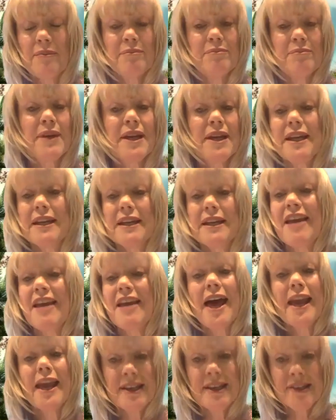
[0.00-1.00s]
in
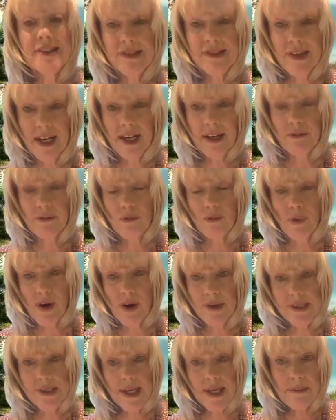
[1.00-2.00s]
any setting where
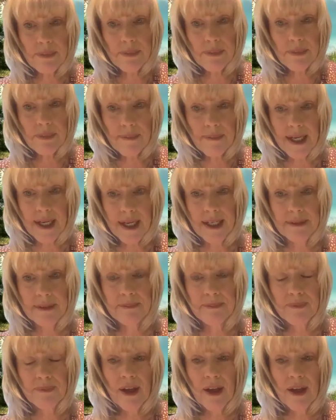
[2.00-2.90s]
it's implemented,